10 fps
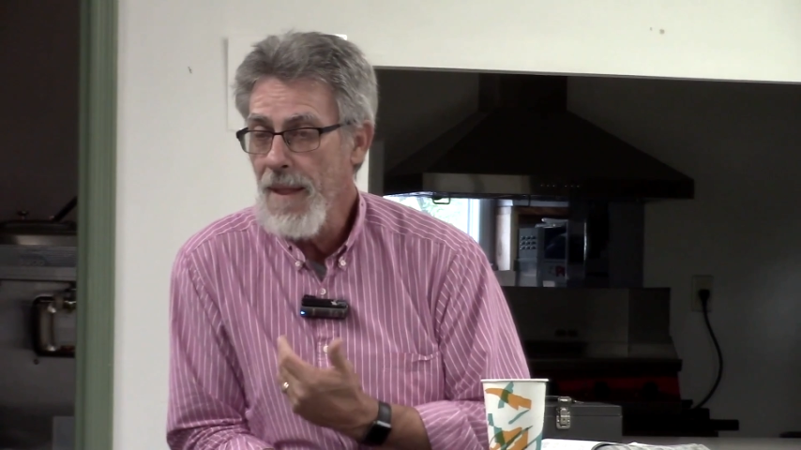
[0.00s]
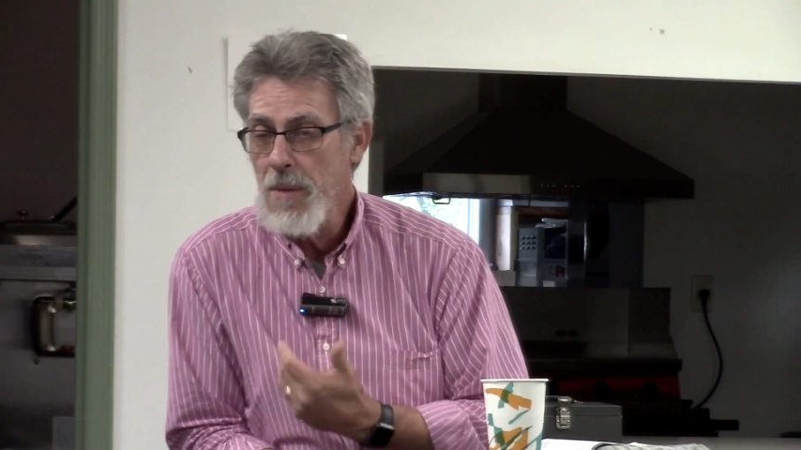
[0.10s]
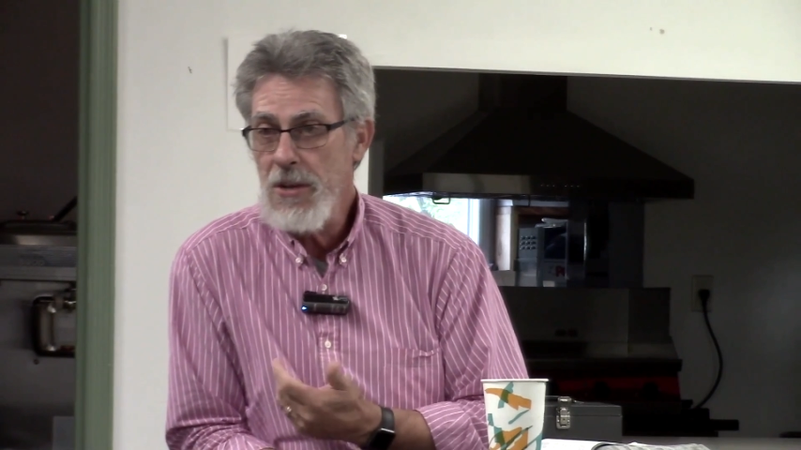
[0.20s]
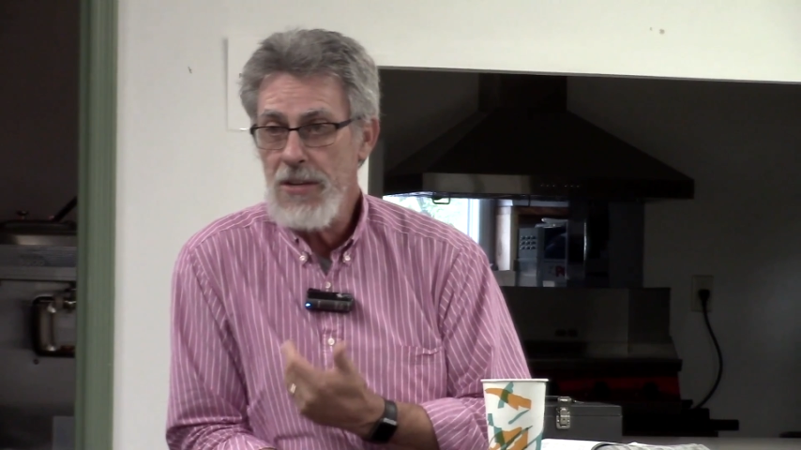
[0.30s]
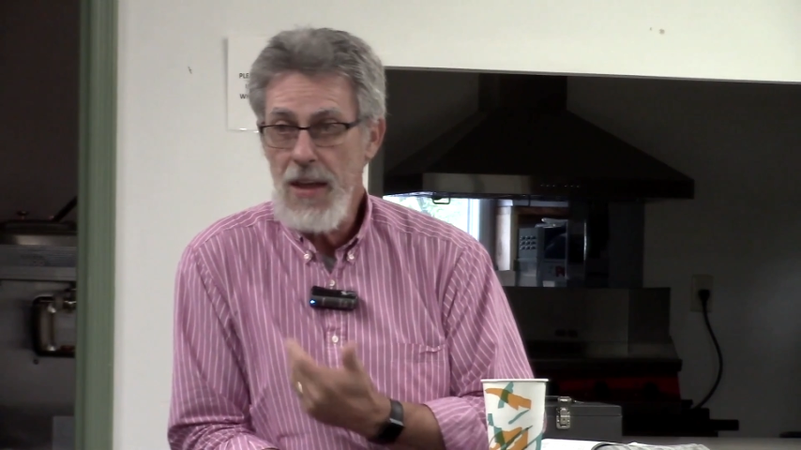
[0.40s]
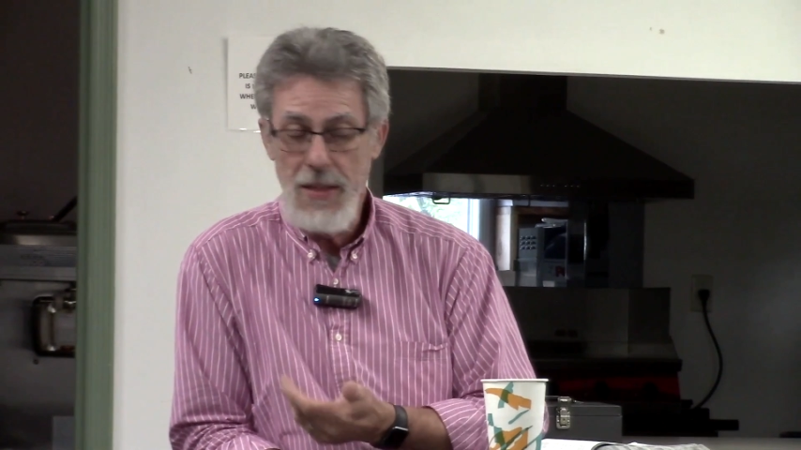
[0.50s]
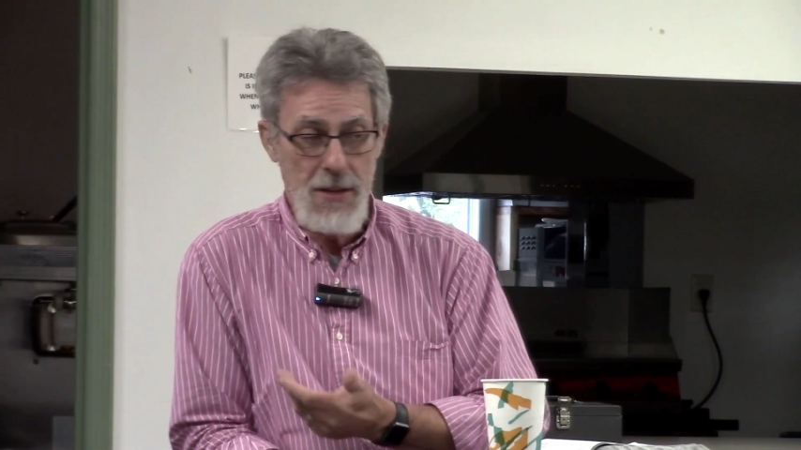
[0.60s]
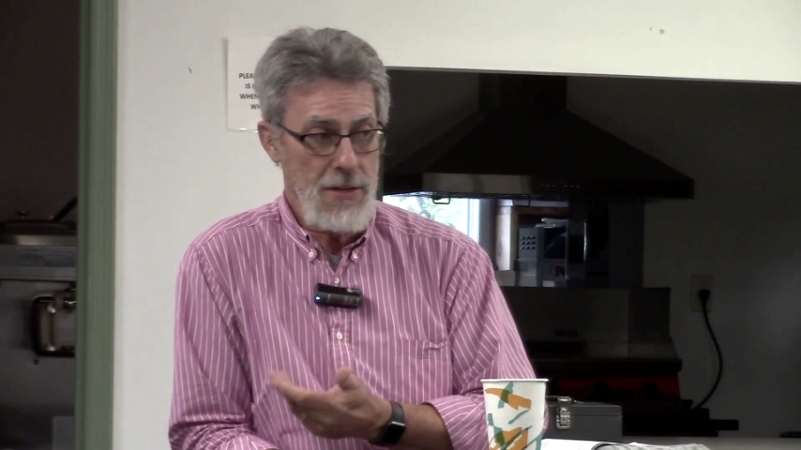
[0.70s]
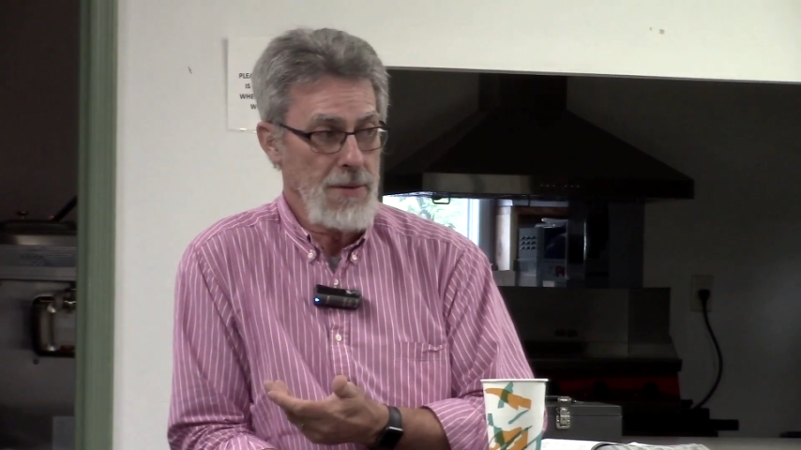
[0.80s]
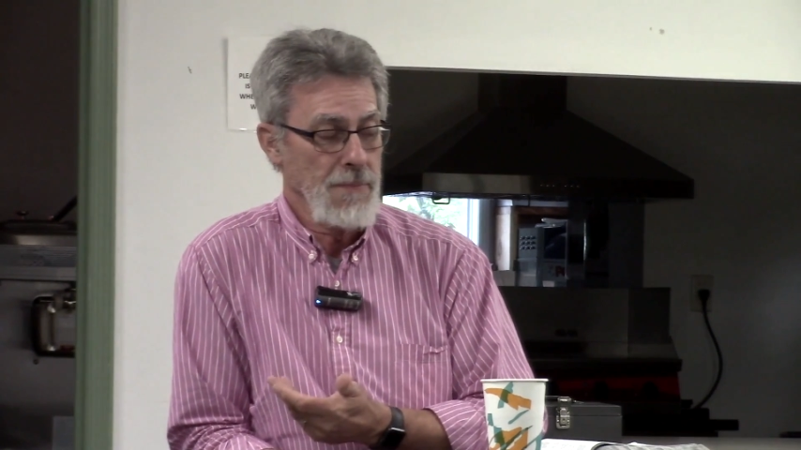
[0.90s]
let me say
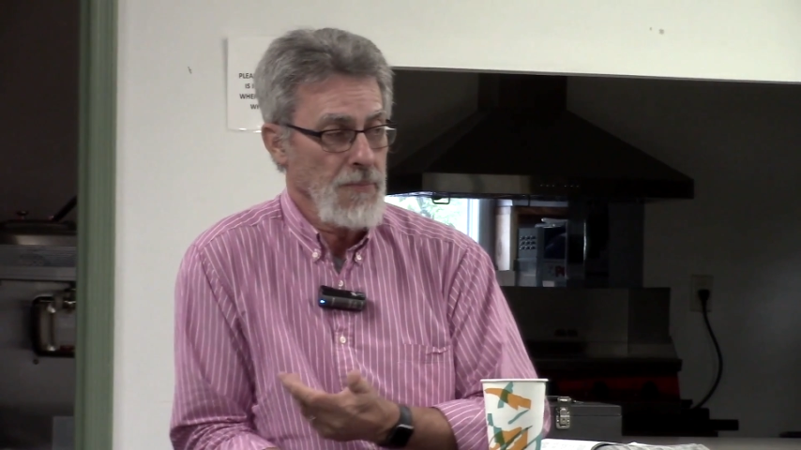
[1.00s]
this.